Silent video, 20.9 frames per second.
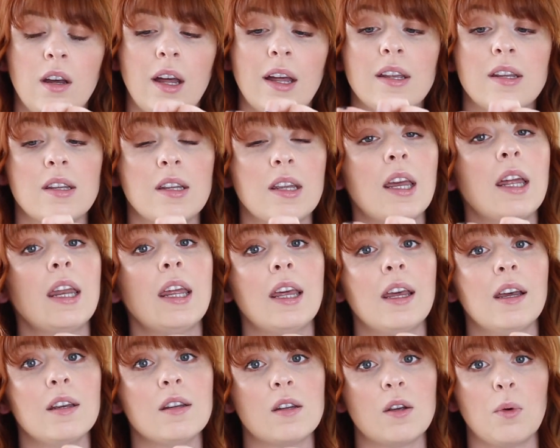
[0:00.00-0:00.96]
as
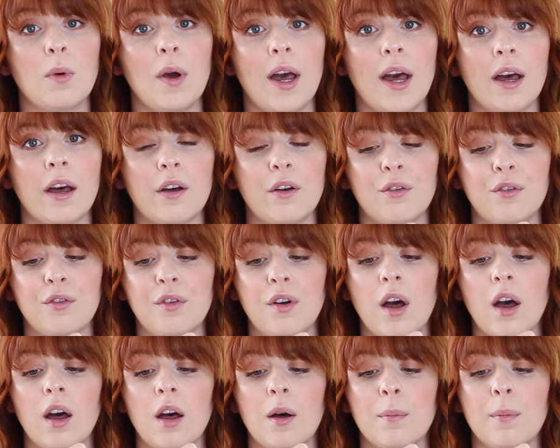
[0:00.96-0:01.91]
skinny as you have
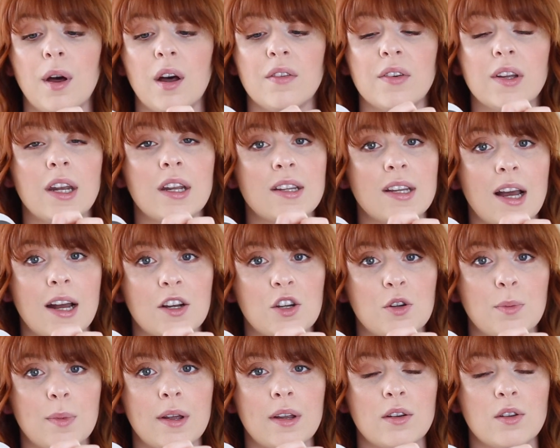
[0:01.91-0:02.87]
of an
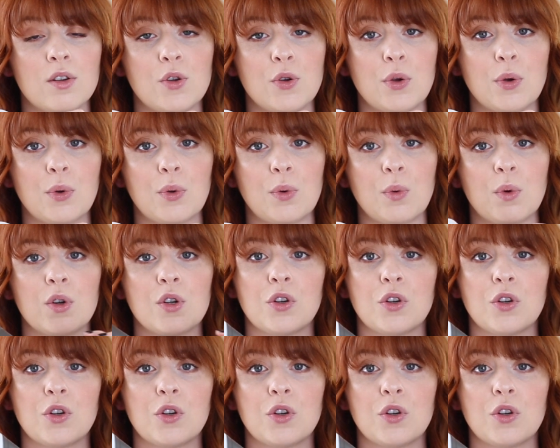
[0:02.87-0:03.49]
attachment to